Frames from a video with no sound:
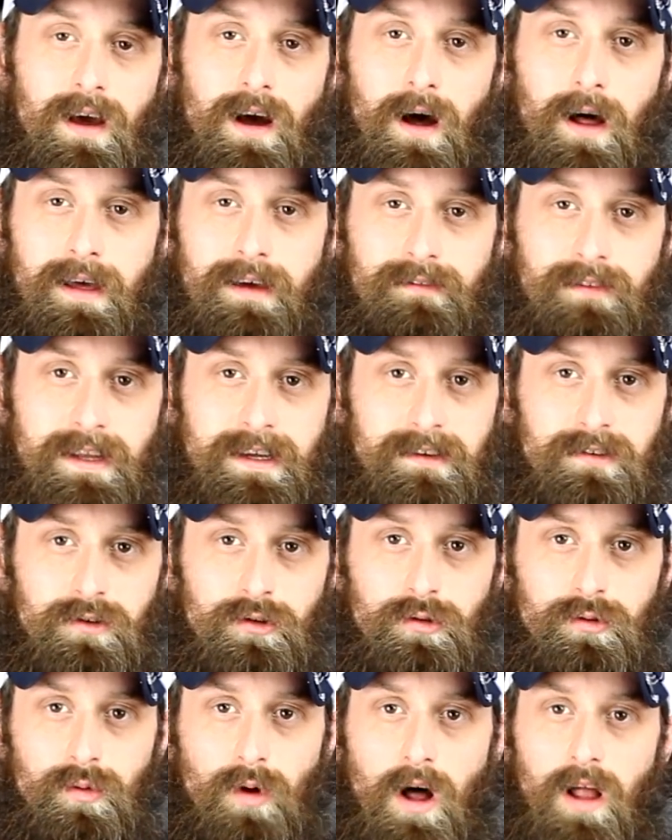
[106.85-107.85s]
I'll have links
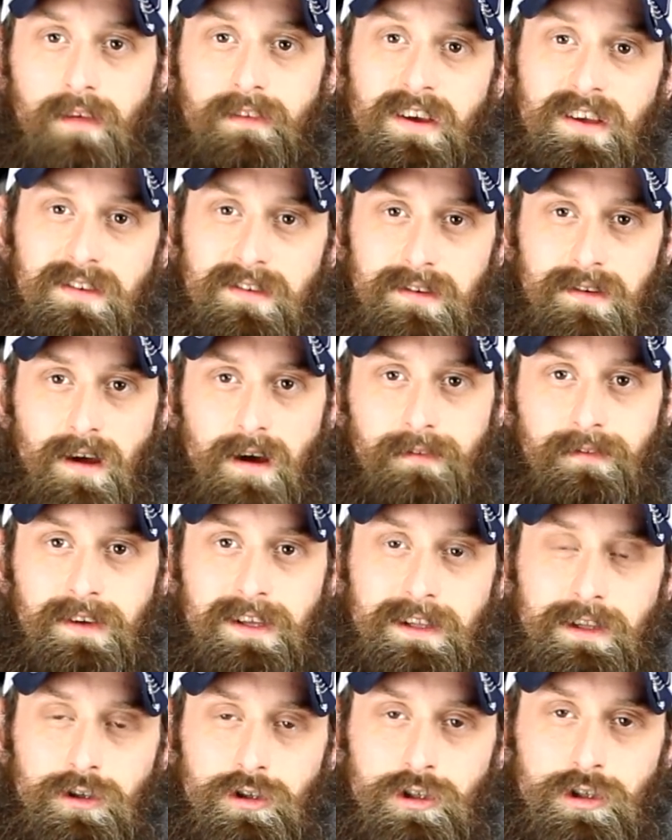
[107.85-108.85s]
to all of his stuff
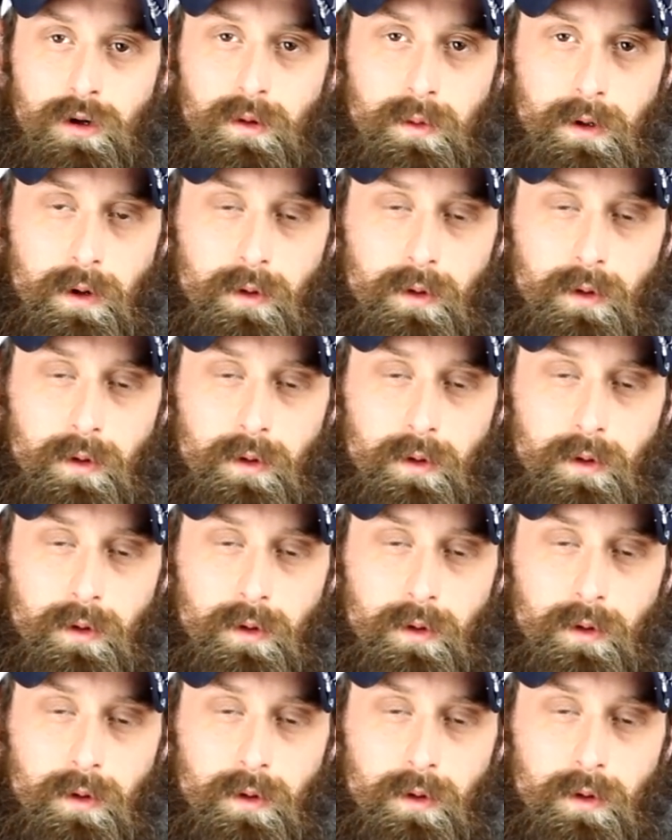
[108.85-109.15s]
in the show